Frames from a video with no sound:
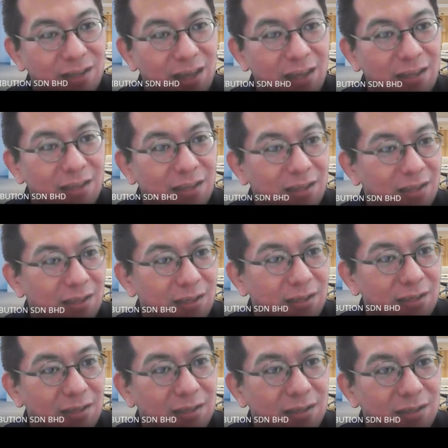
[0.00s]
Okay.
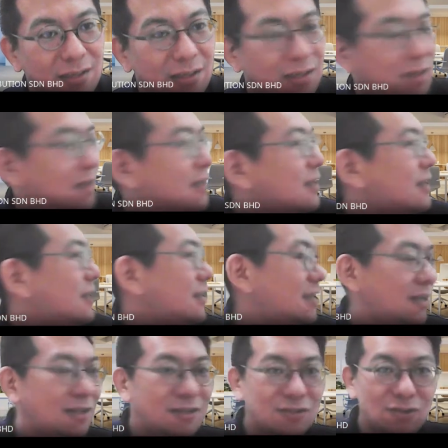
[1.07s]

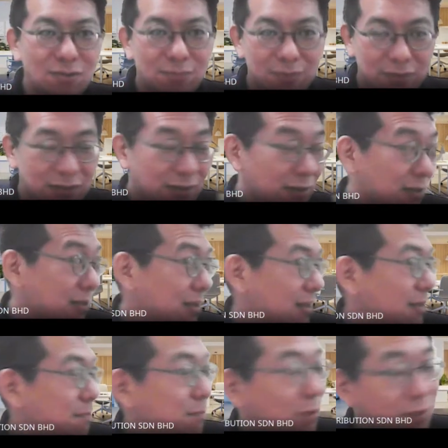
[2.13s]
So the
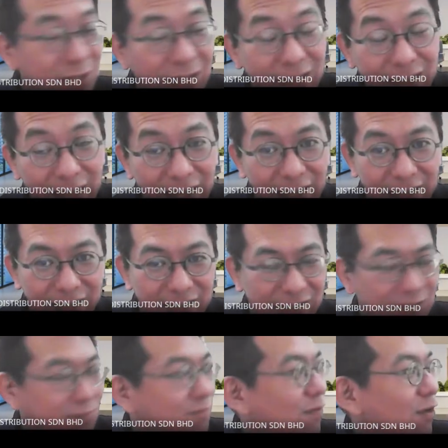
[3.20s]
important
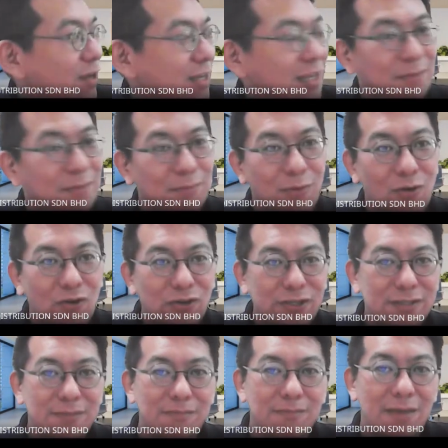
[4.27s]
things for
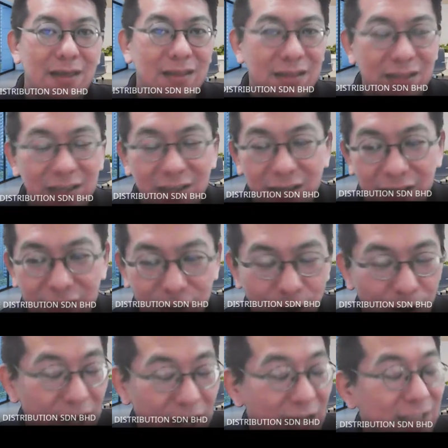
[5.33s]
e-invoice mainly is
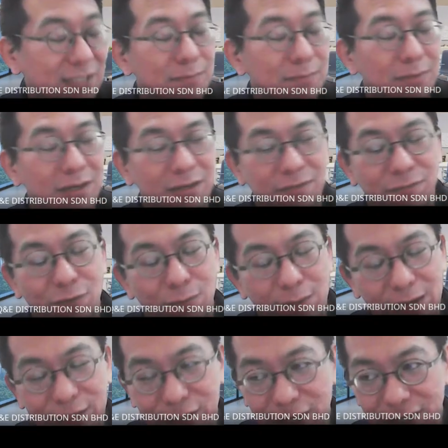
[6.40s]
your customer
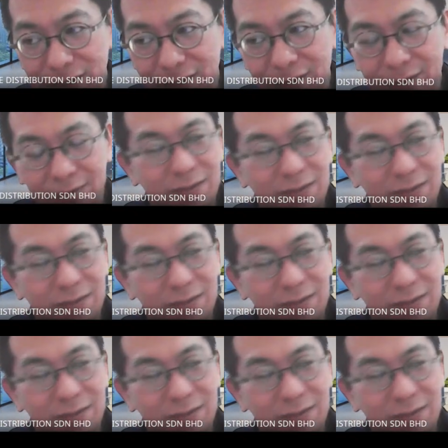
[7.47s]
information,